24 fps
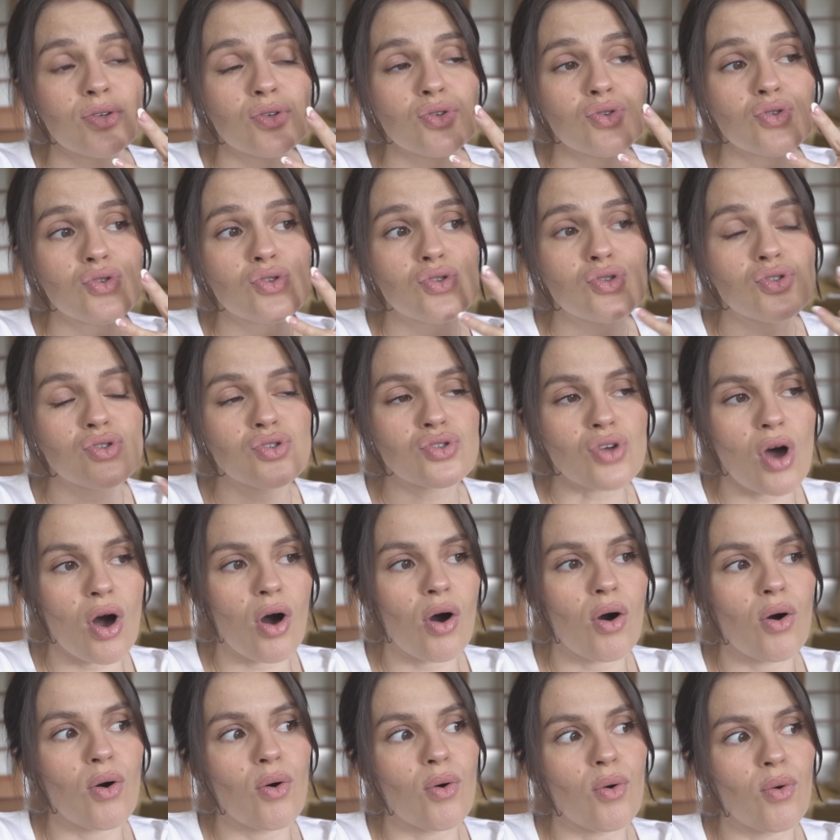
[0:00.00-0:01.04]

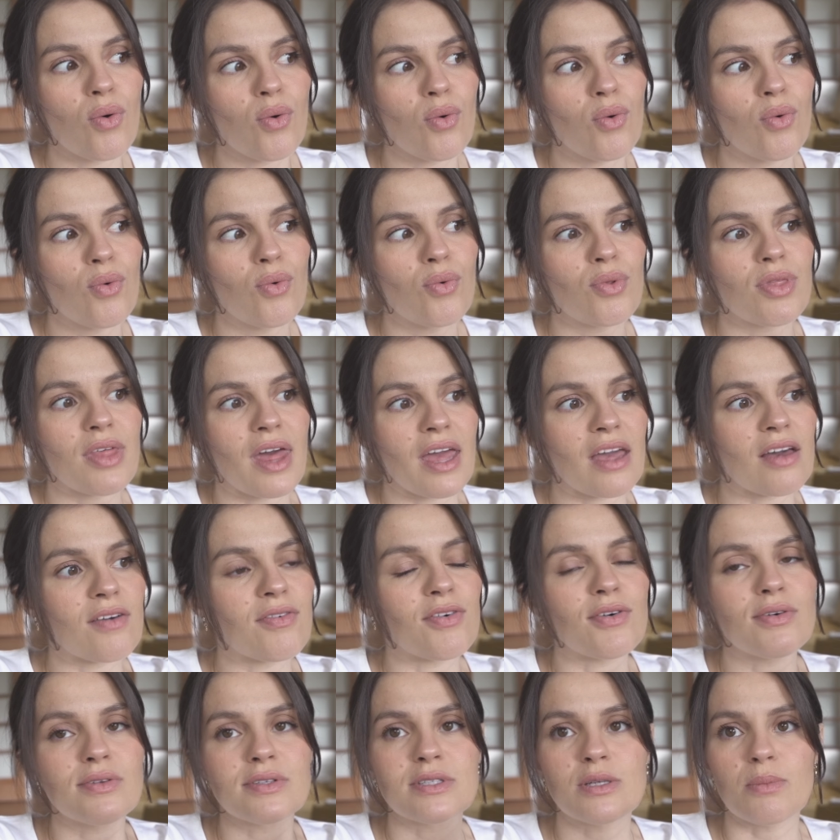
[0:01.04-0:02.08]
so
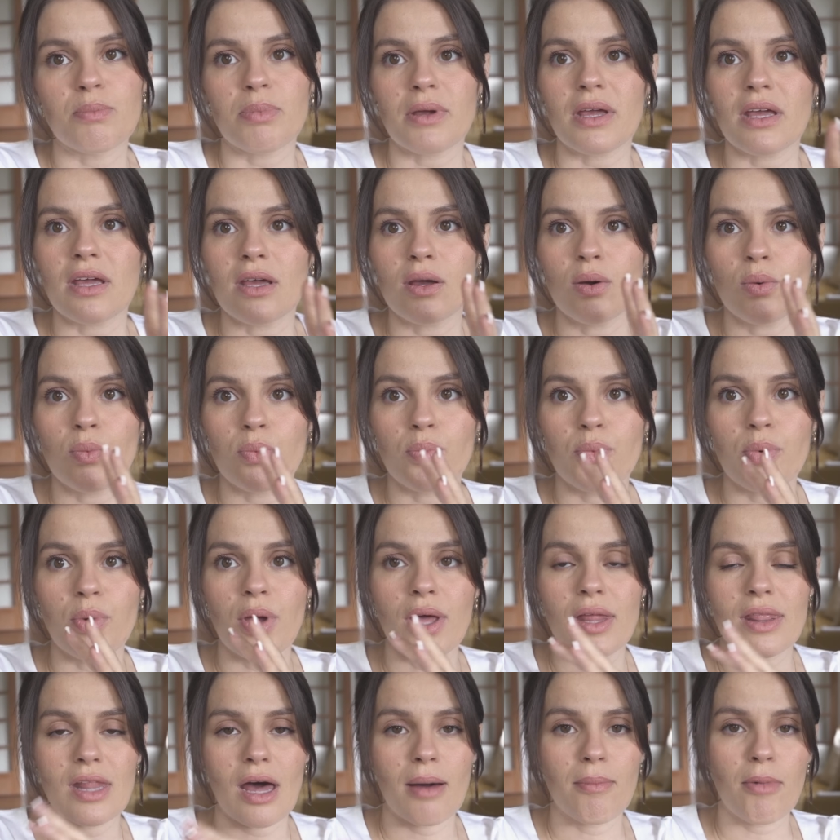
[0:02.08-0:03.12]
thankful to be
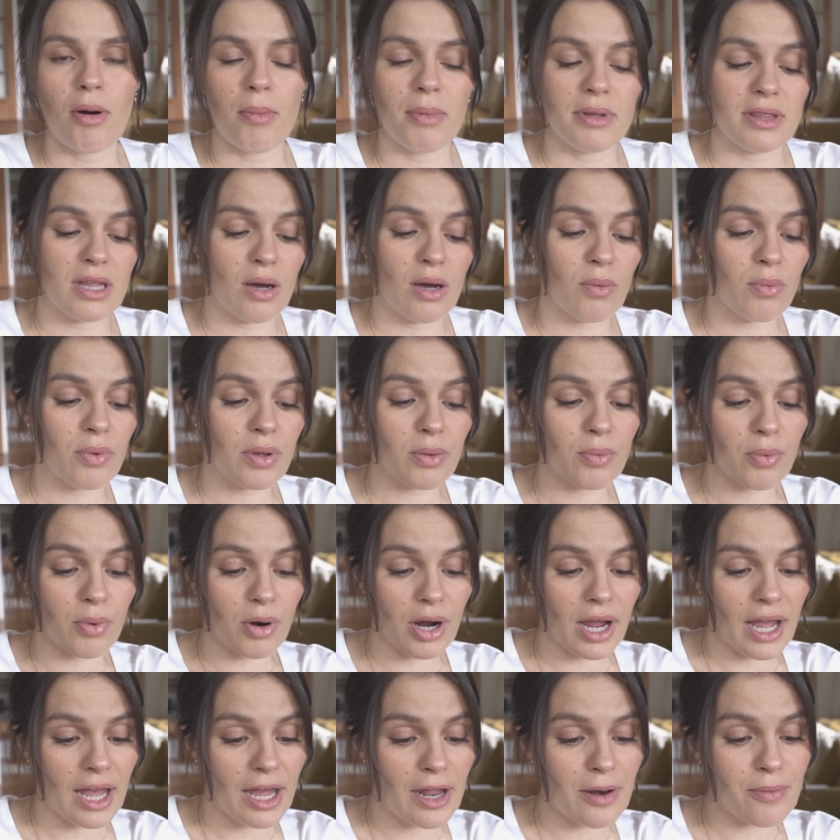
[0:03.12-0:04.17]
in that moment that we were
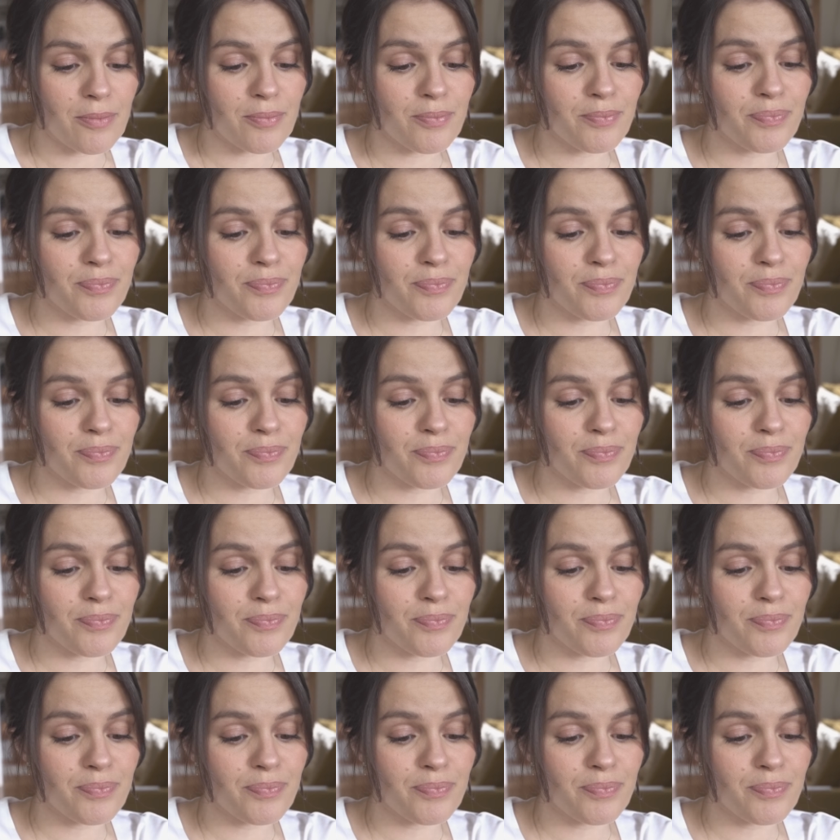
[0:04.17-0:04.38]
in.